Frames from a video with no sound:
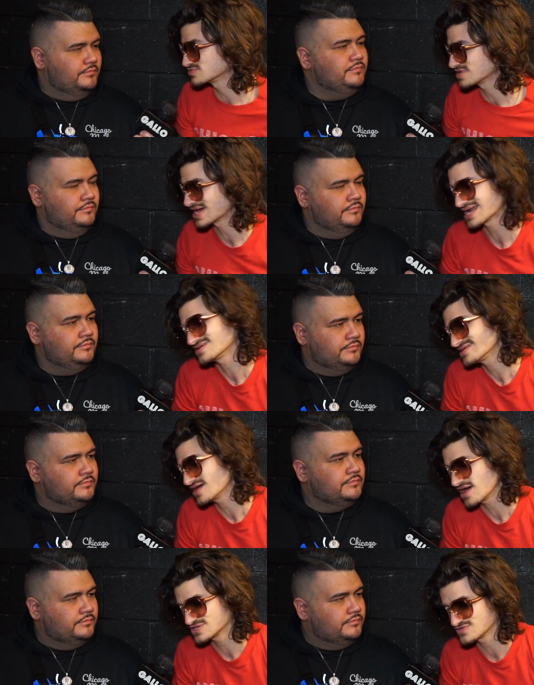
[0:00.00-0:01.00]
Speaker 1: well. I don't.
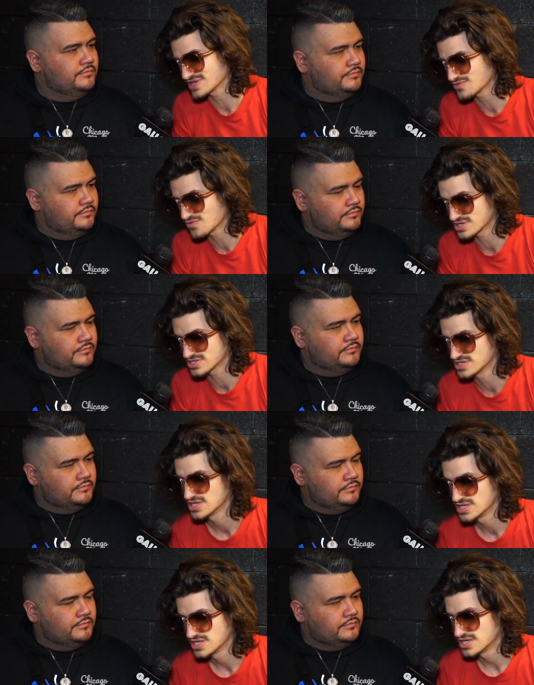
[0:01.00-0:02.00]
I just feel like we wouldn't.
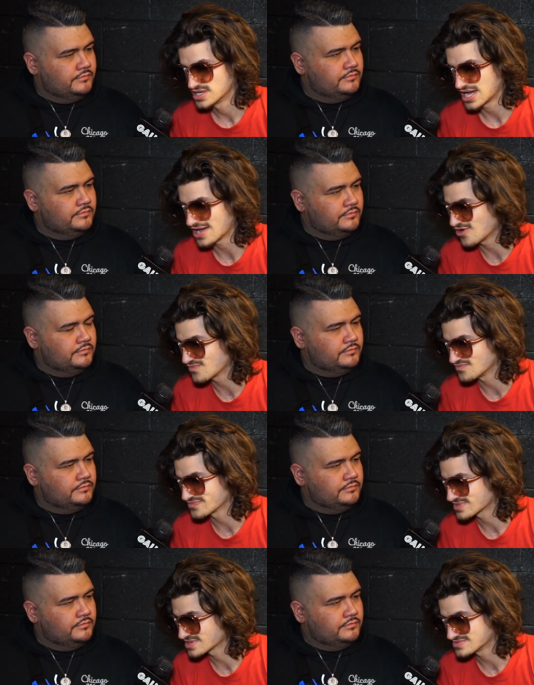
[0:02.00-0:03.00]
I hope
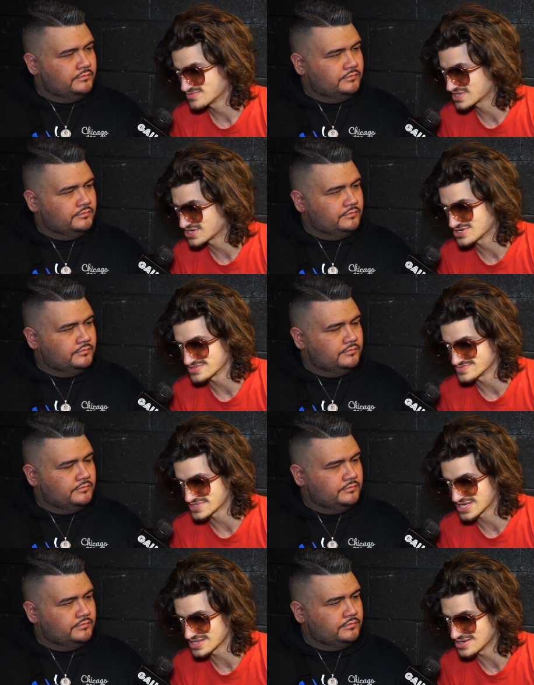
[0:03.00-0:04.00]
we can all
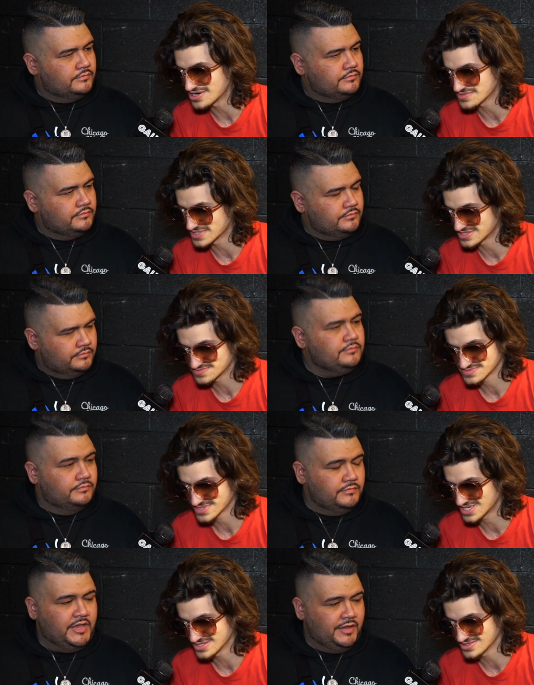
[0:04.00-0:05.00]
get along, man.
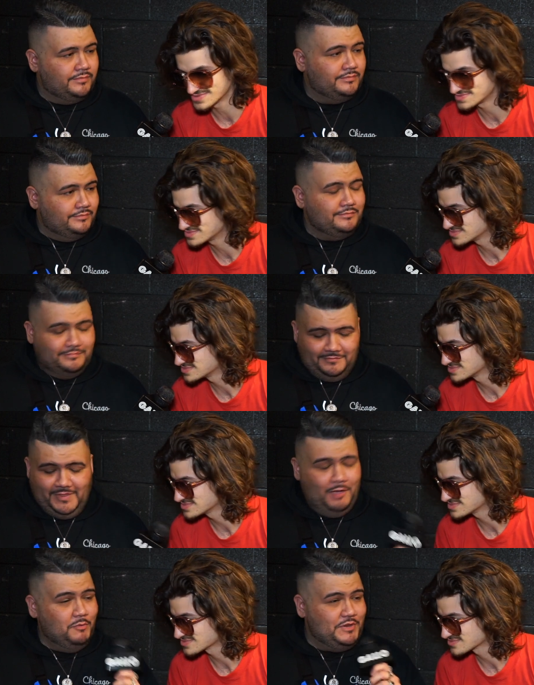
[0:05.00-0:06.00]
I do.
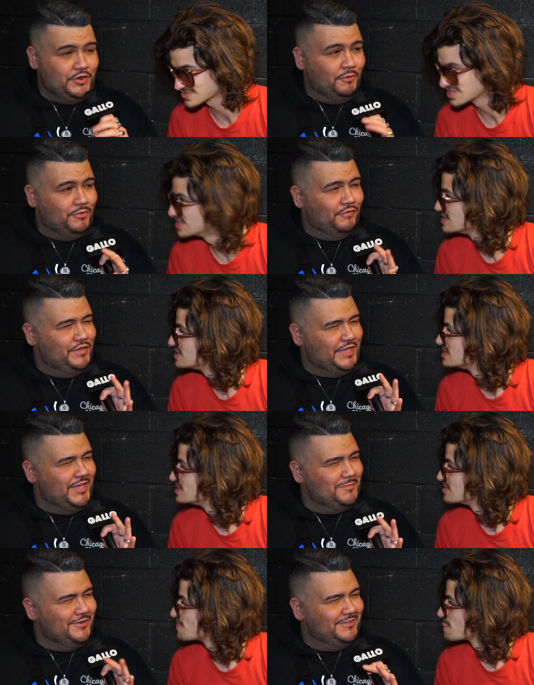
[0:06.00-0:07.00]
It would
Speaker 2: be dope though if they
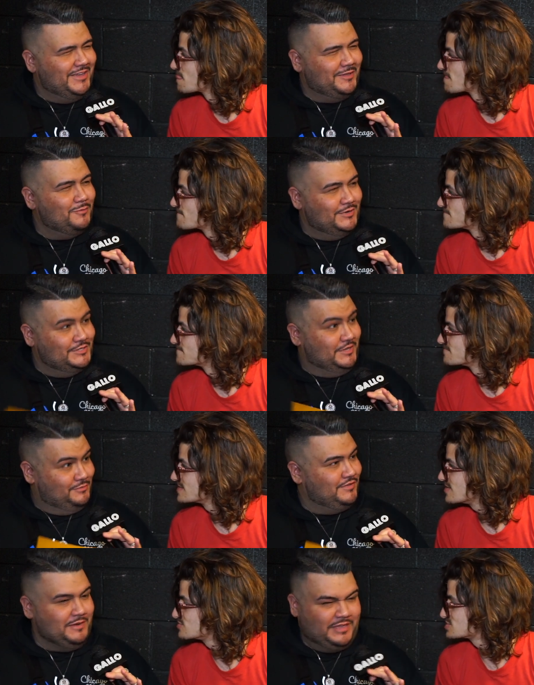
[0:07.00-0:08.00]
came here and like it was
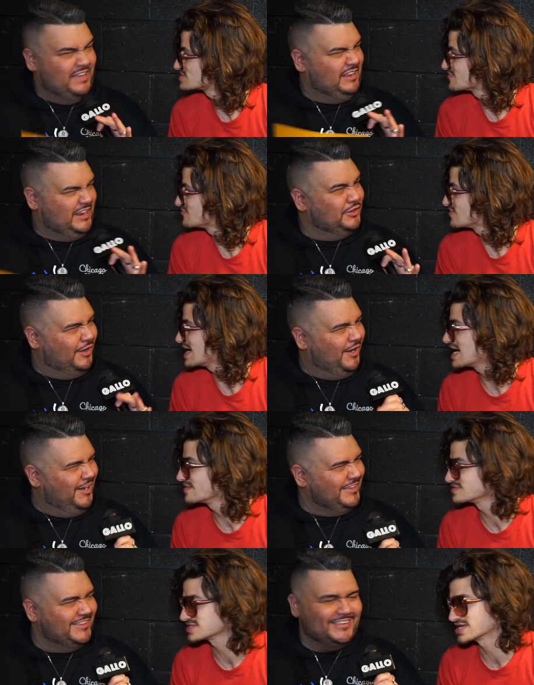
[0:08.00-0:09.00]
like you said, get get
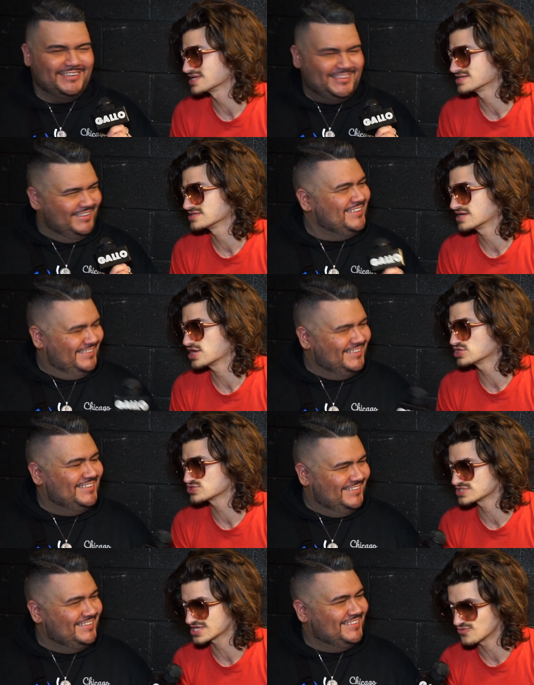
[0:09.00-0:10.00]
Speaker 1: along and. and
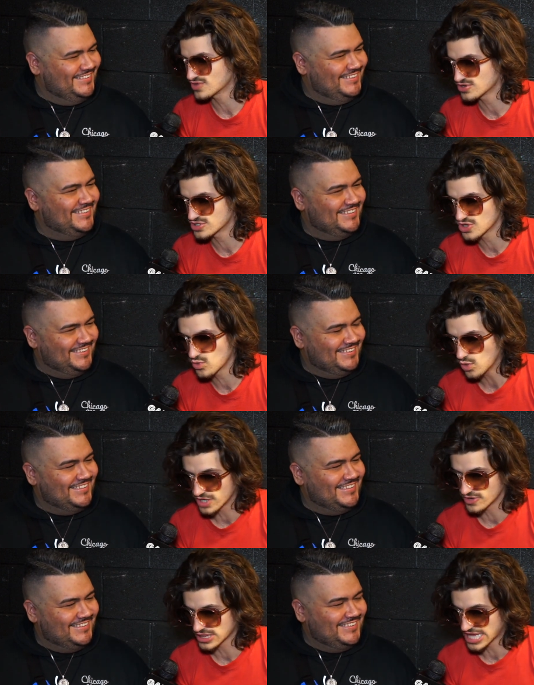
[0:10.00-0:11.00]
also, it's like we don't know
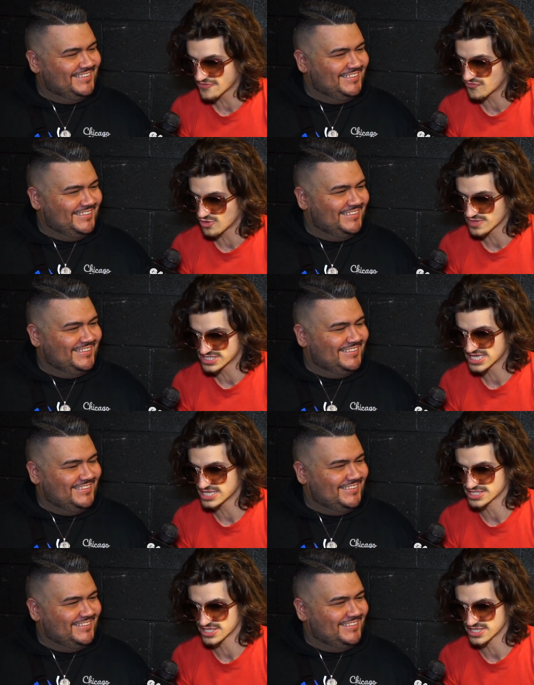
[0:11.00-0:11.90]
what life form they take. It's